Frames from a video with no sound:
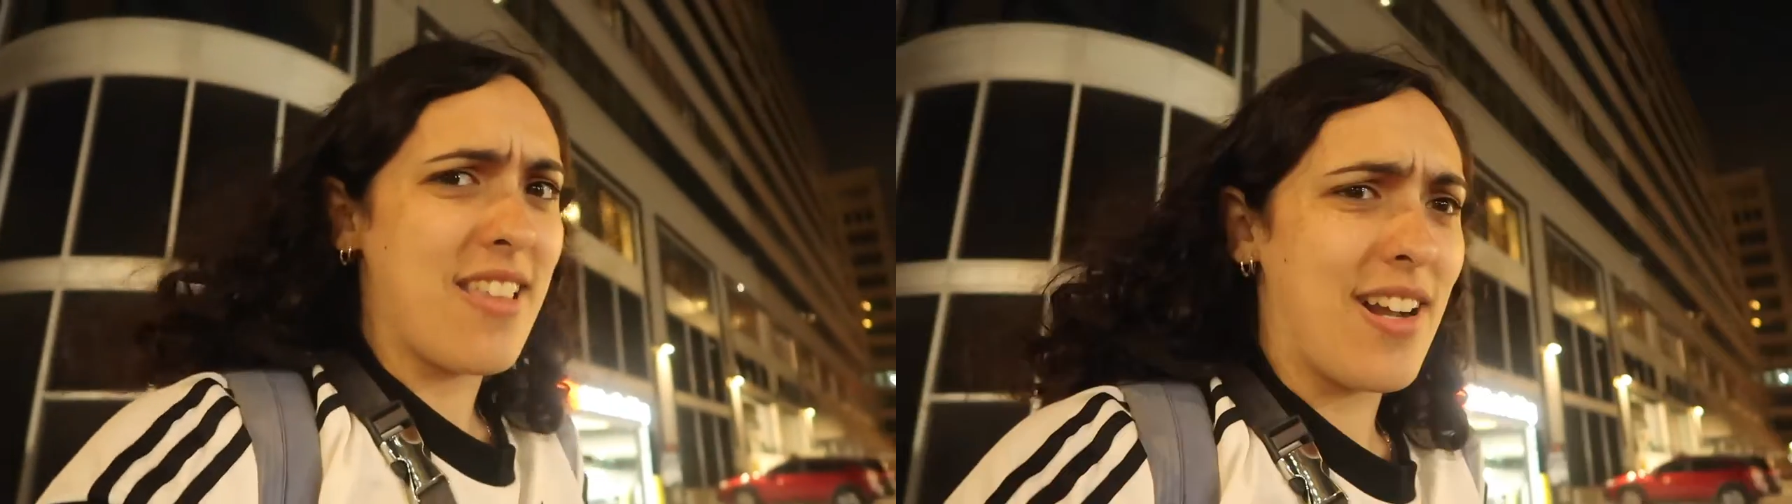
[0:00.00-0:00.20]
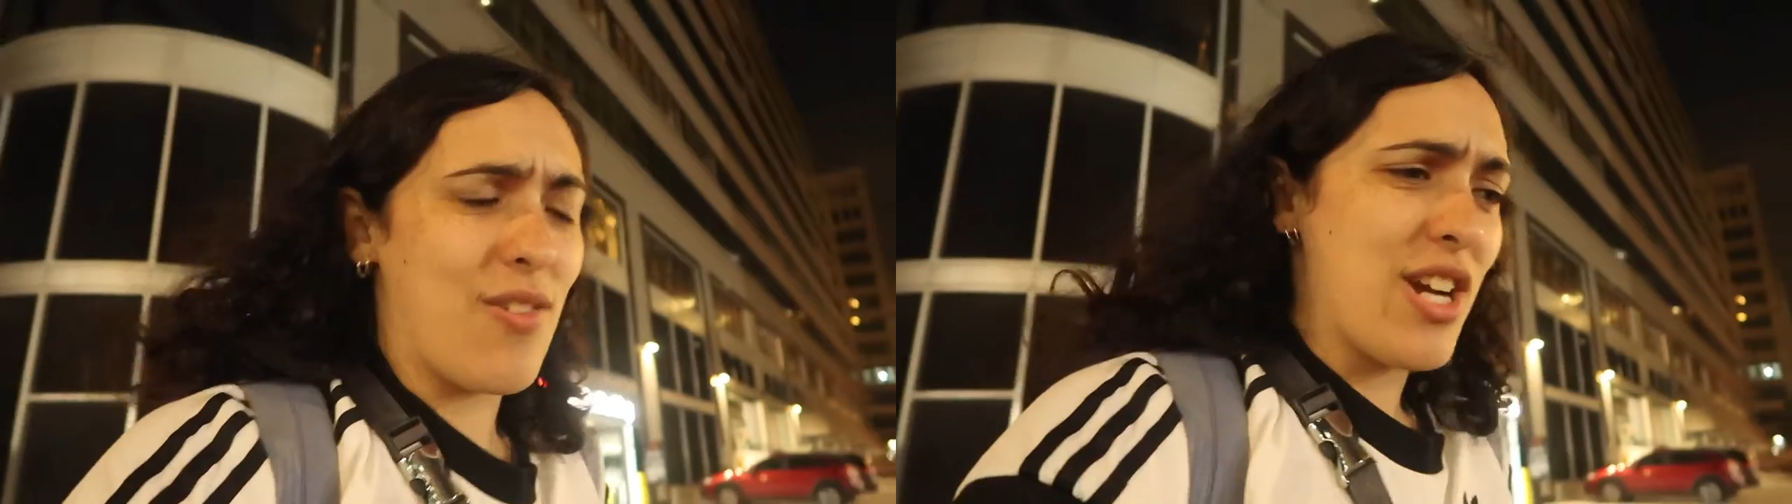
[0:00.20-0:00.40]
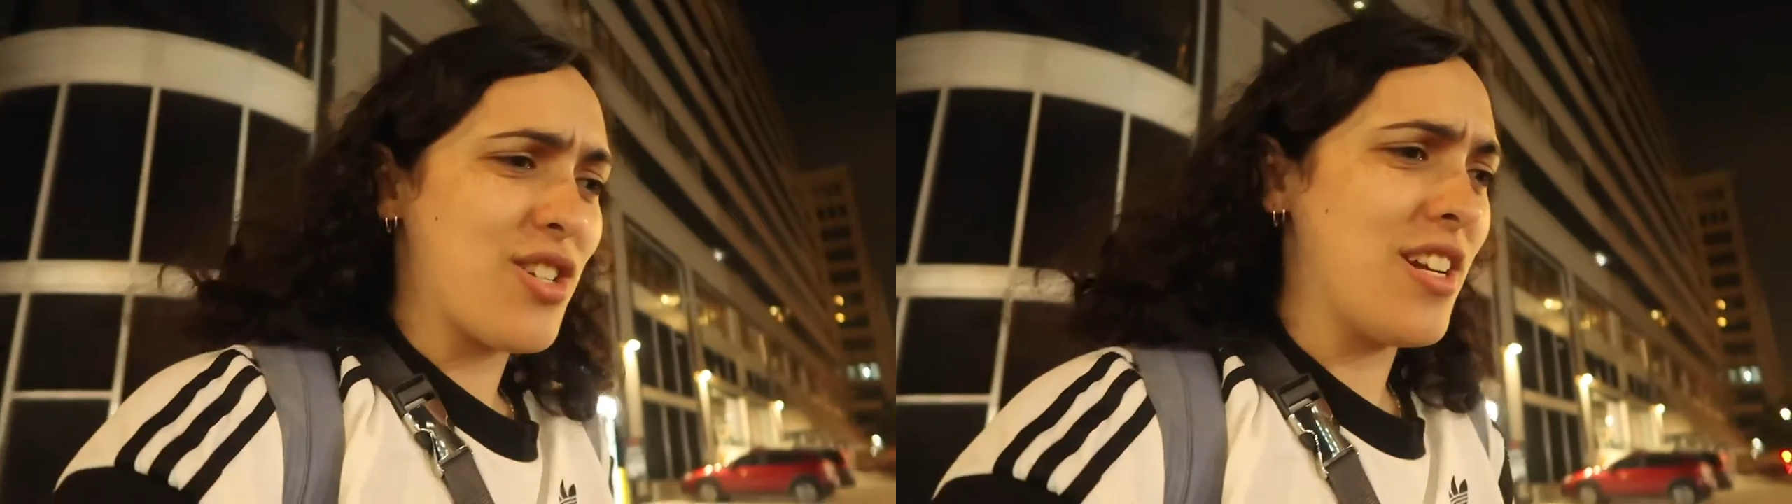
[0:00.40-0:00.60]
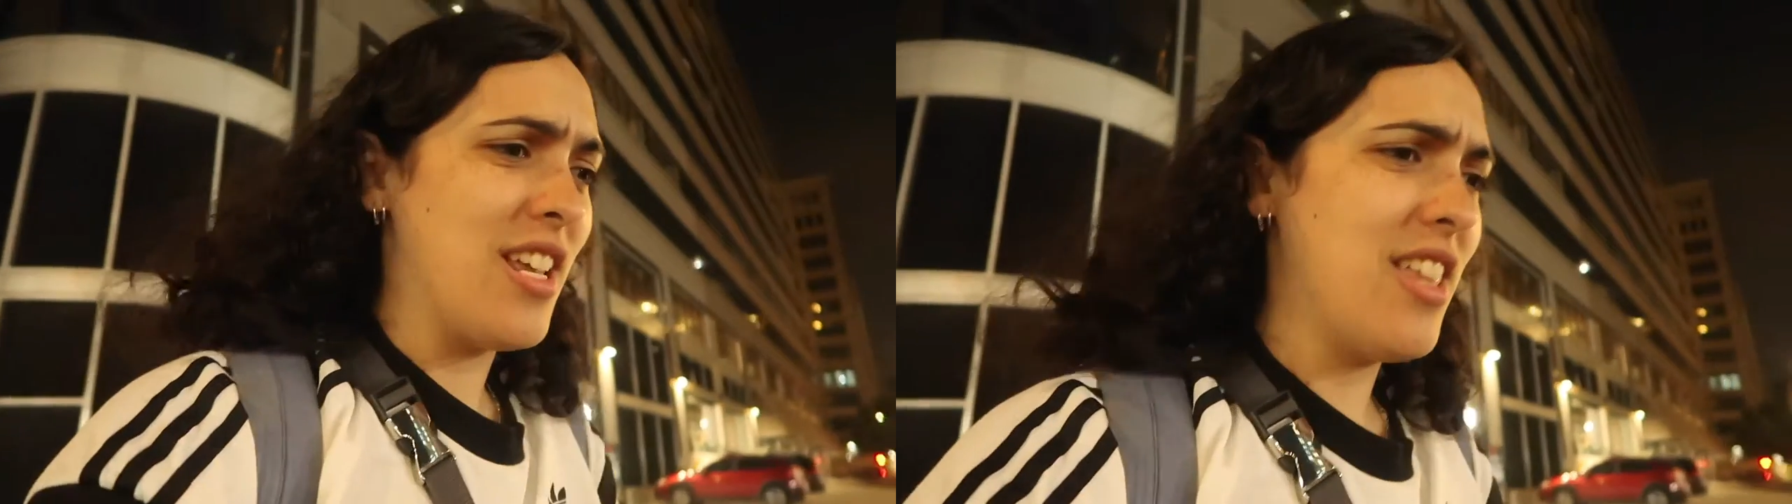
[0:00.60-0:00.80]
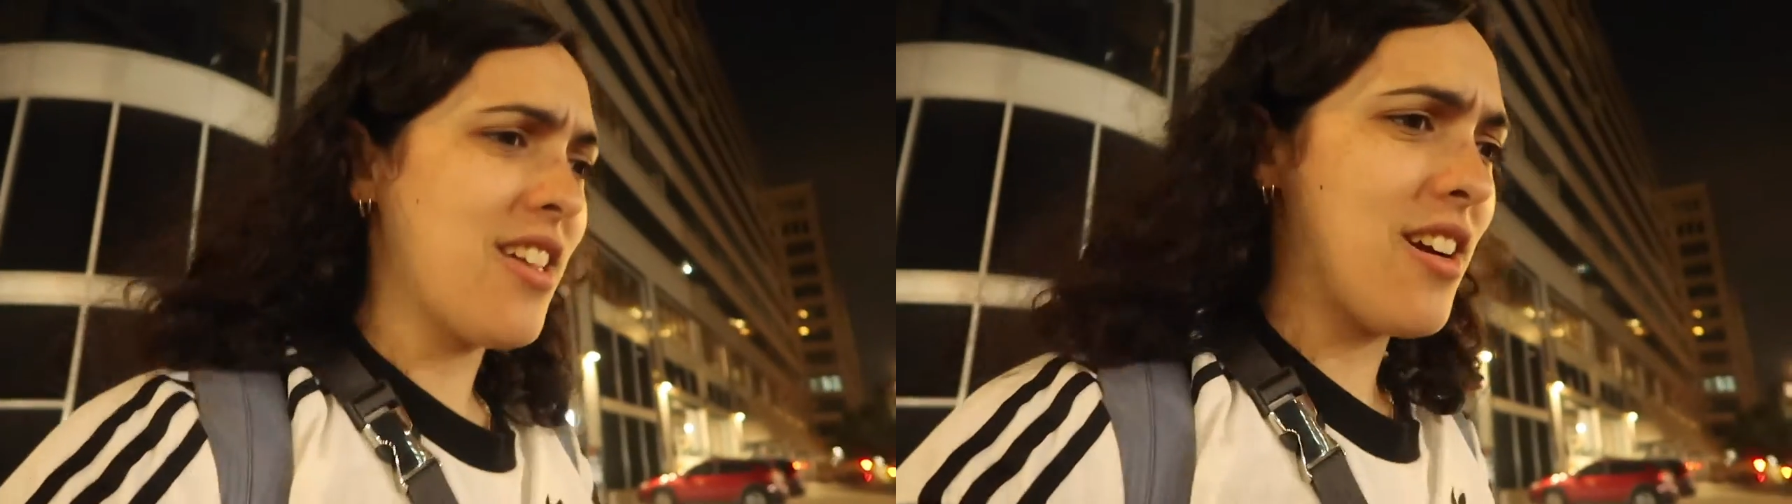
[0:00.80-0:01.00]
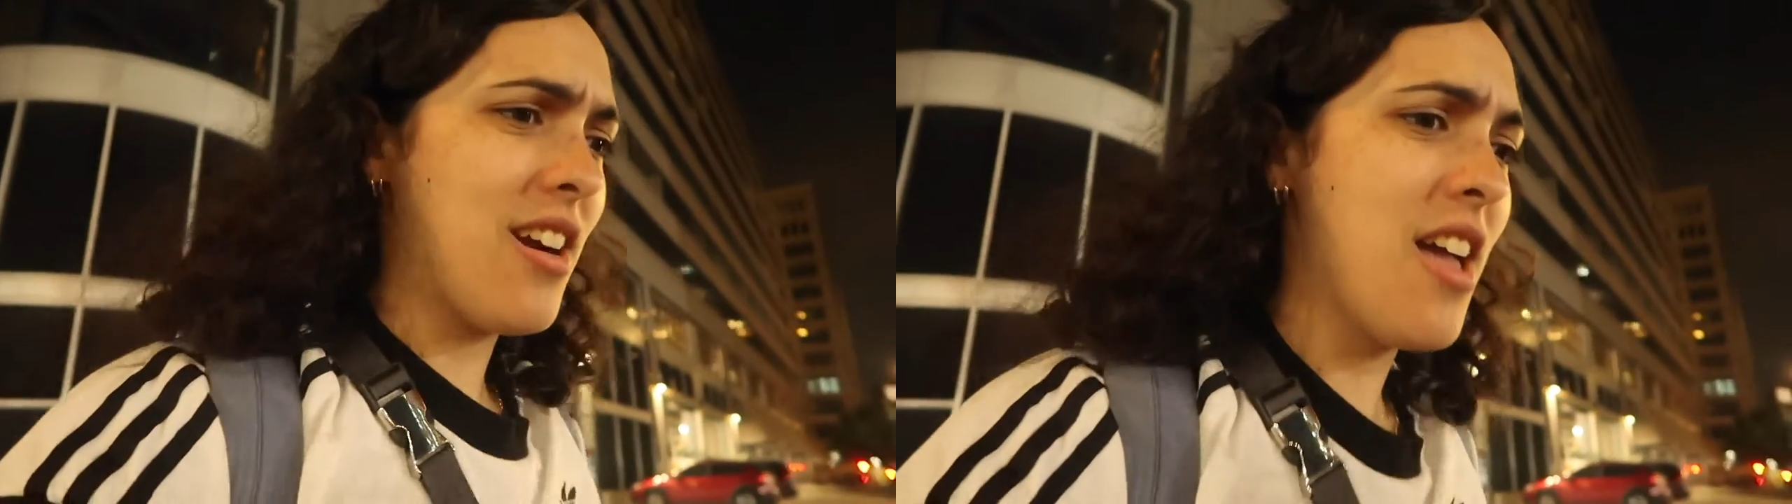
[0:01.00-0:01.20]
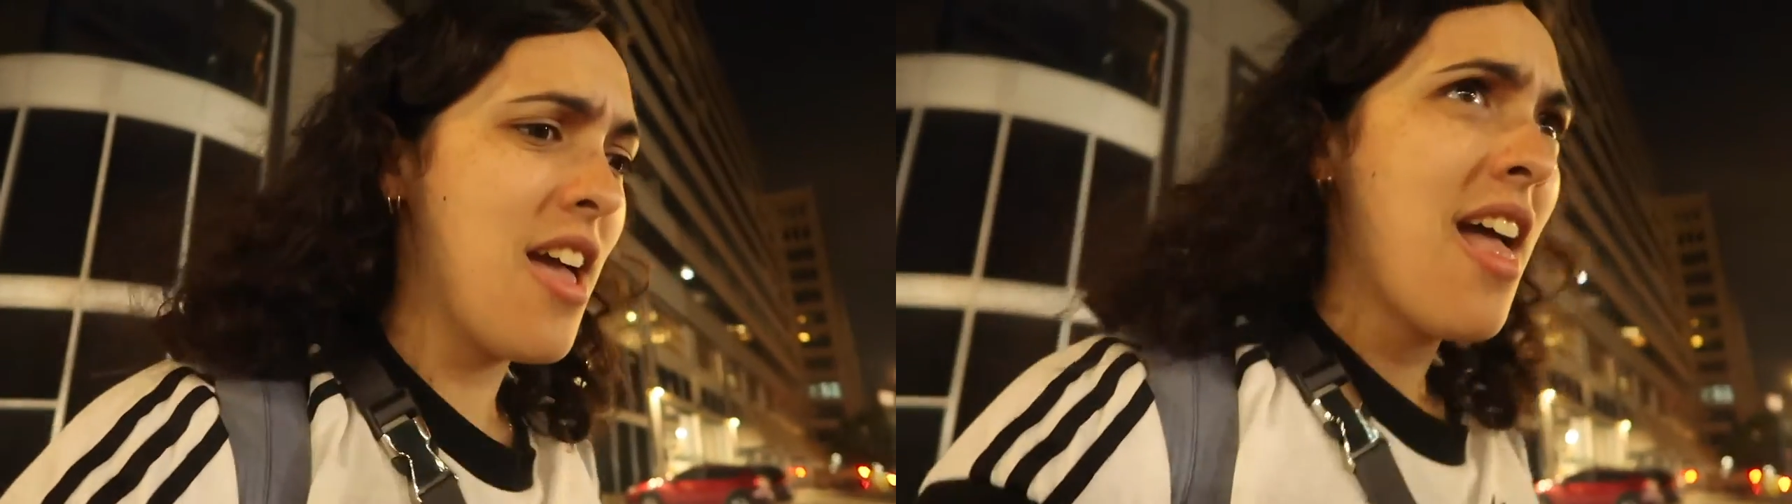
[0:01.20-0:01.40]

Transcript: the direction either.